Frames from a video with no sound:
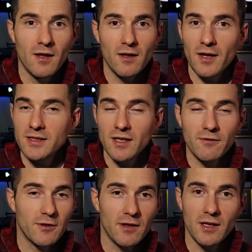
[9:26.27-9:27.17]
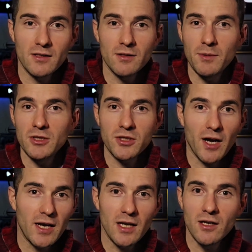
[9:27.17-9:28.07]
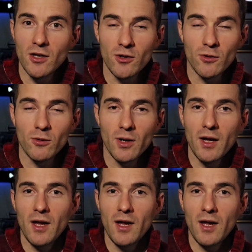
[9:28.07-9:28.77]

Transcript: likes everything to be shiny and new